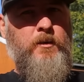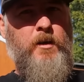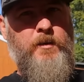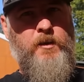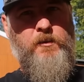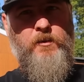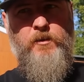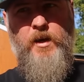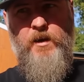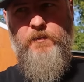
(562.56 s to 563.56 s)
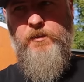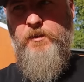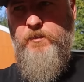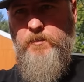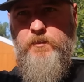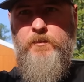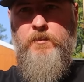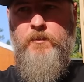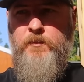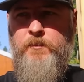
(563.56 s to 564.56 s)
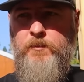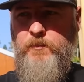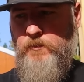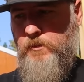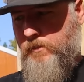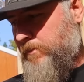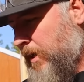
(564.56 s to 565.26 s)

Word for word: on this, so you have some some